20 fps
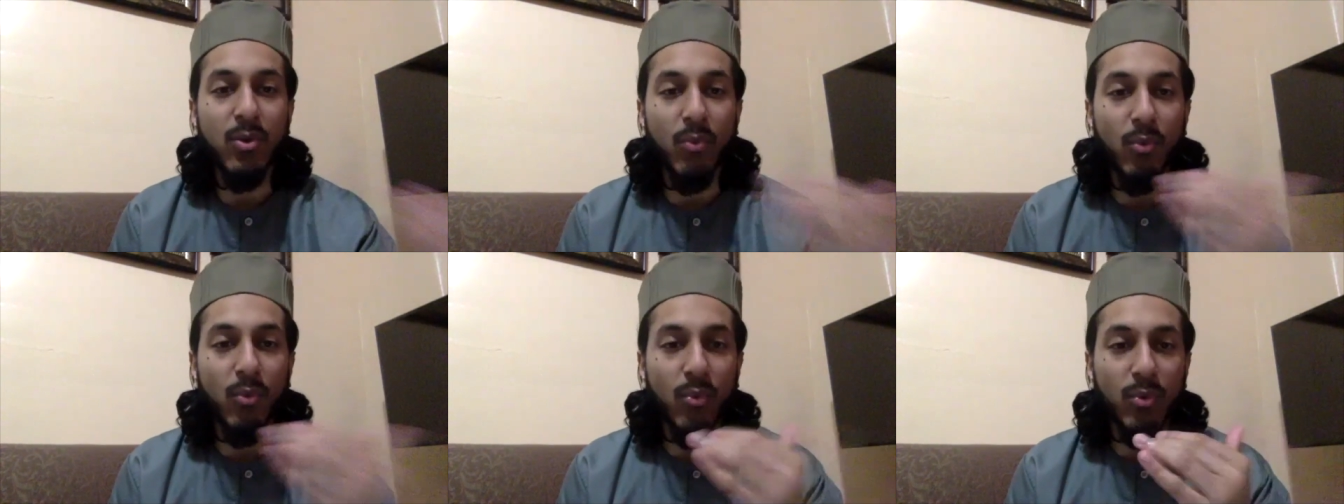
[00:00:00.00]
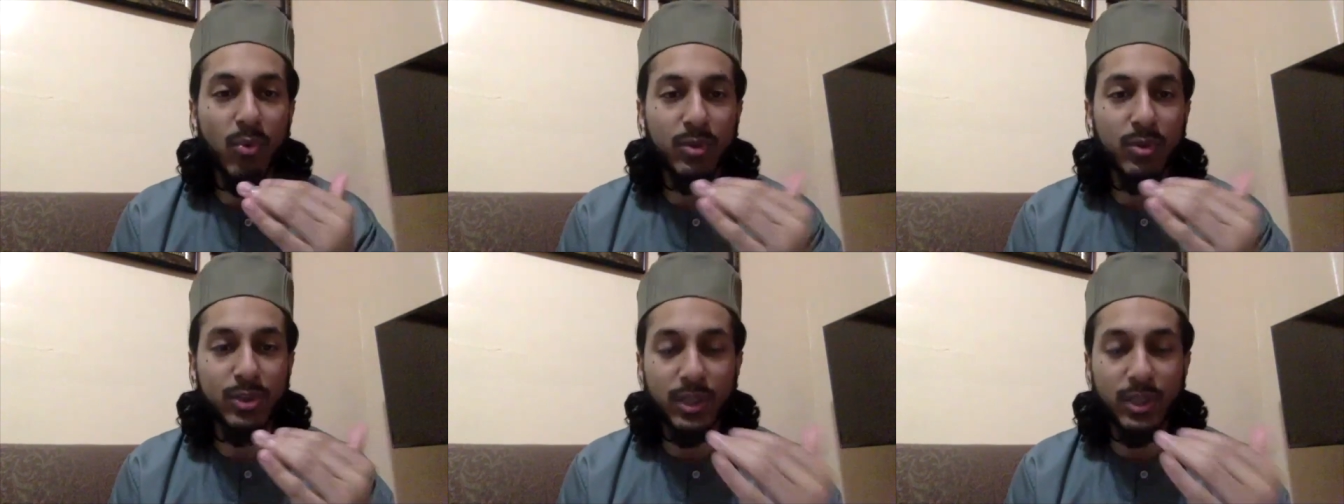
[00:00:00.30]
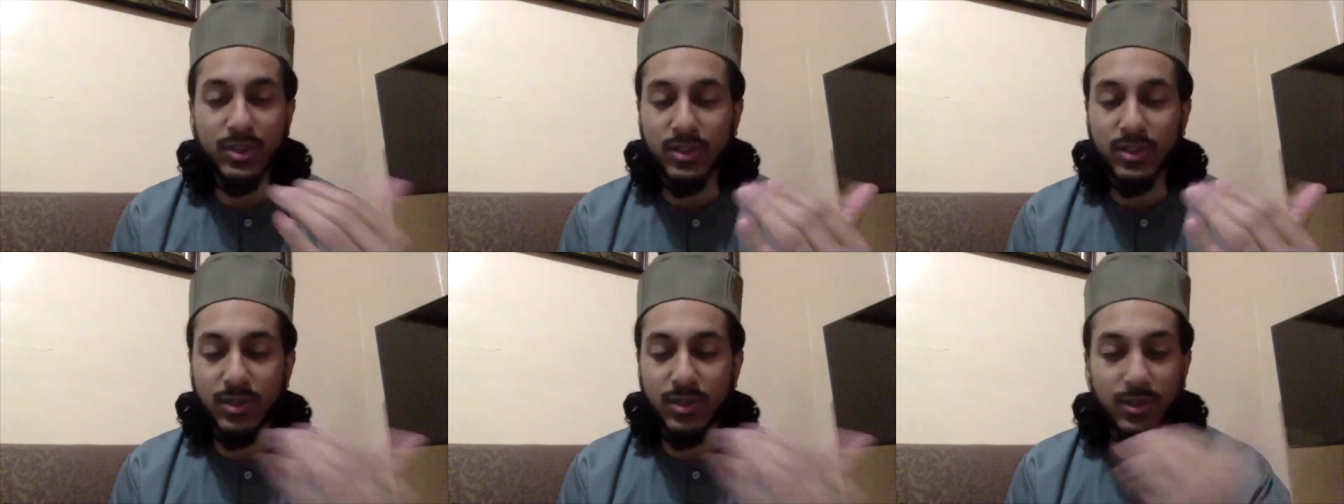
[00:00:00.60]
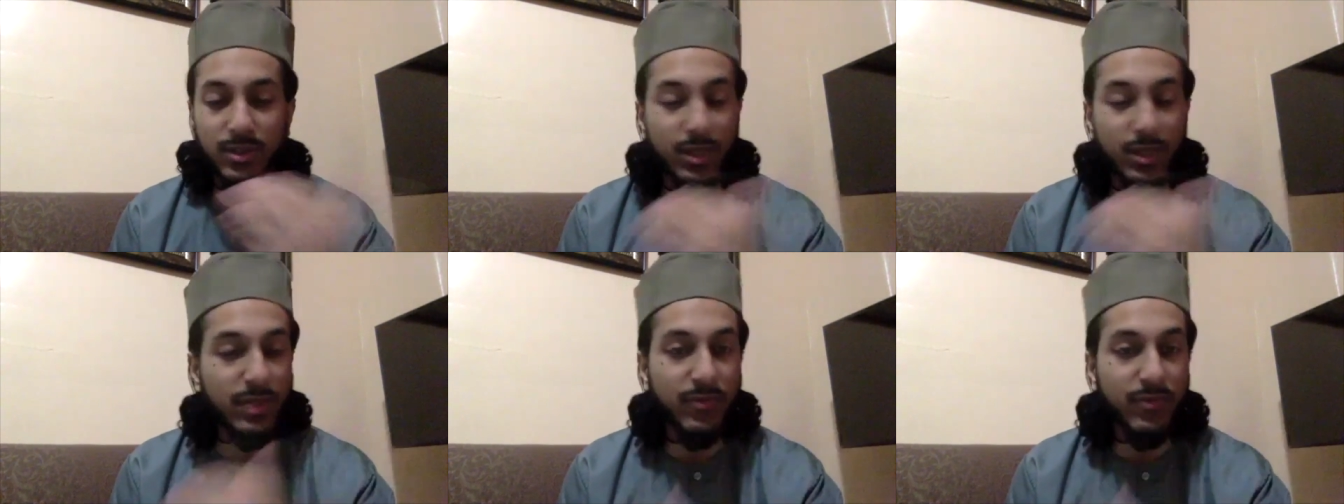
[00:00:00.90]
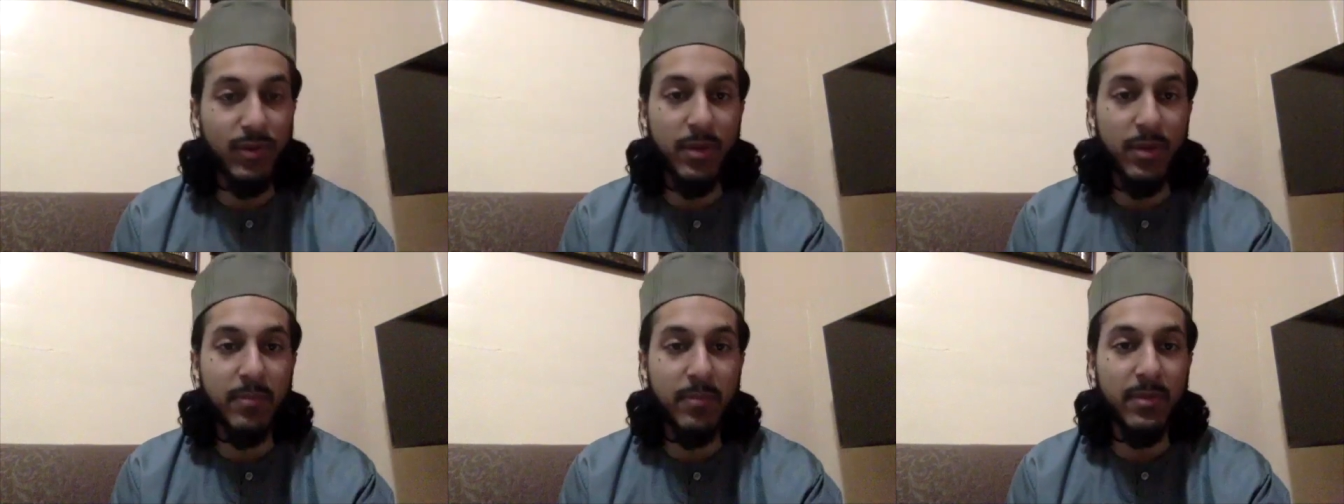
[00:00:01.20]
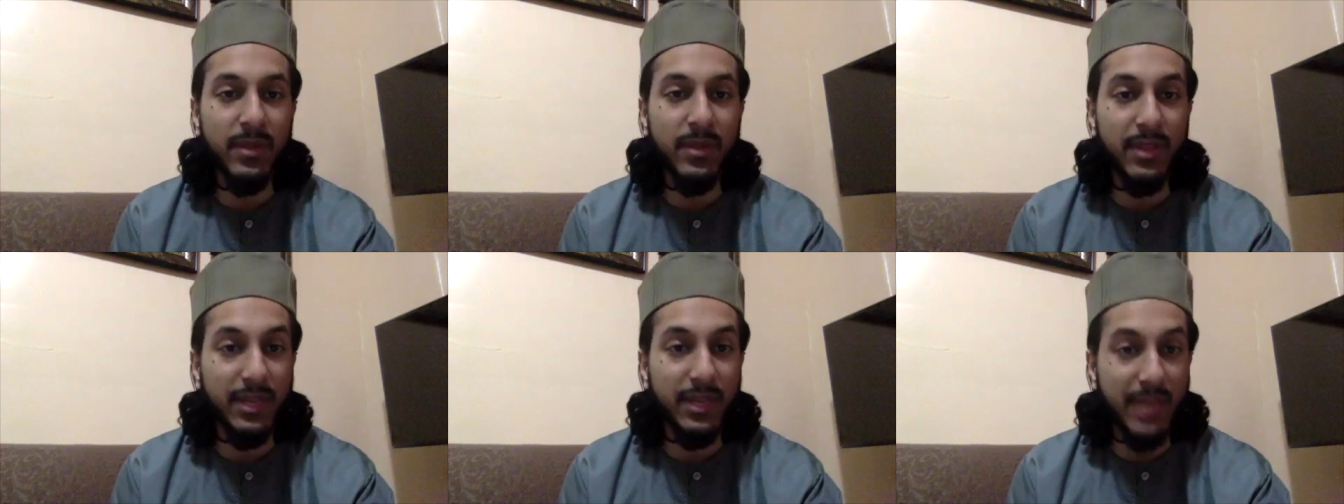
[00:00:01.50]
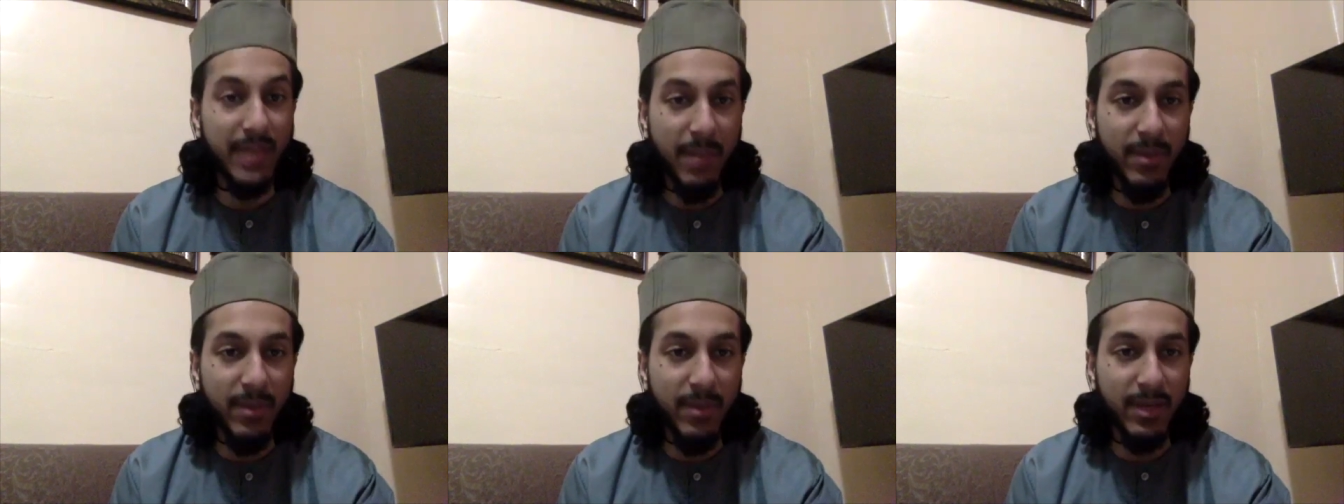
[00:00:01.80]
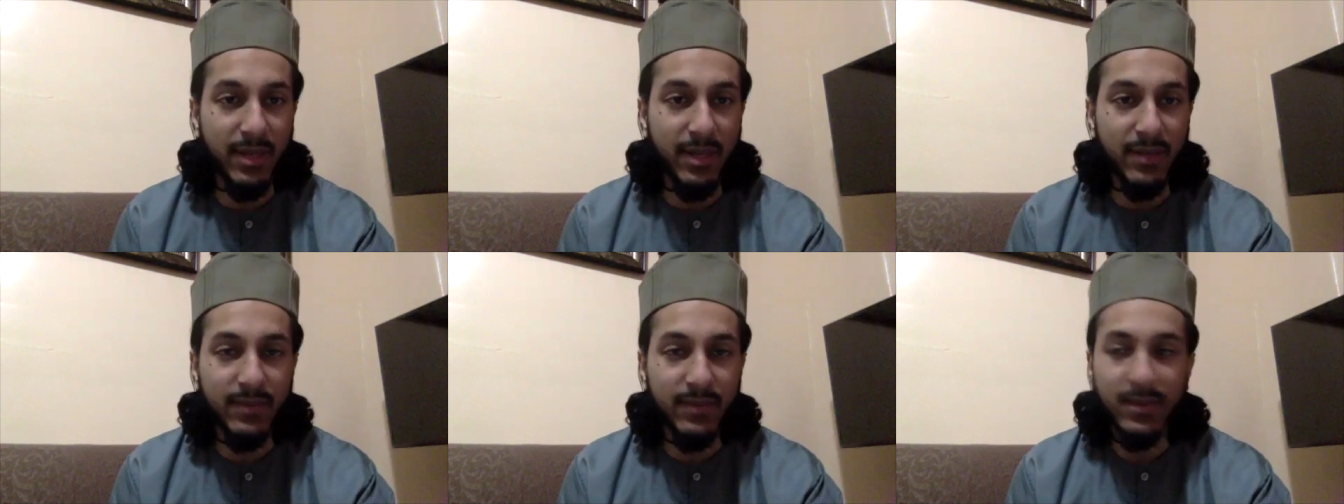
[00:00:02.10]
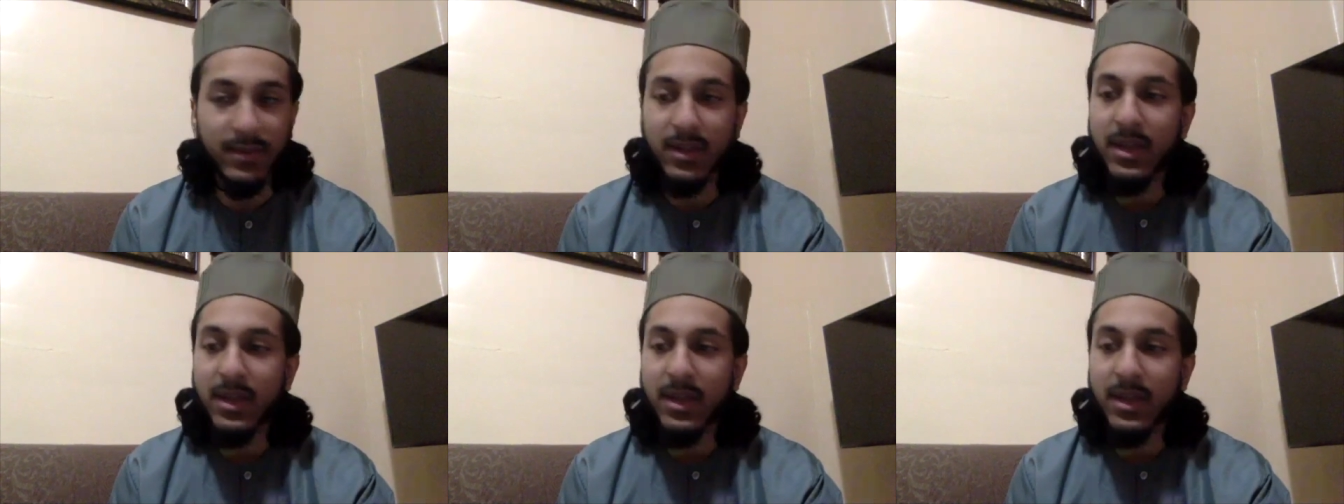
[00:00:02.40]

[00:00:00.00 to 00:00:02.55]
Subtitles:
just from the Yemenis,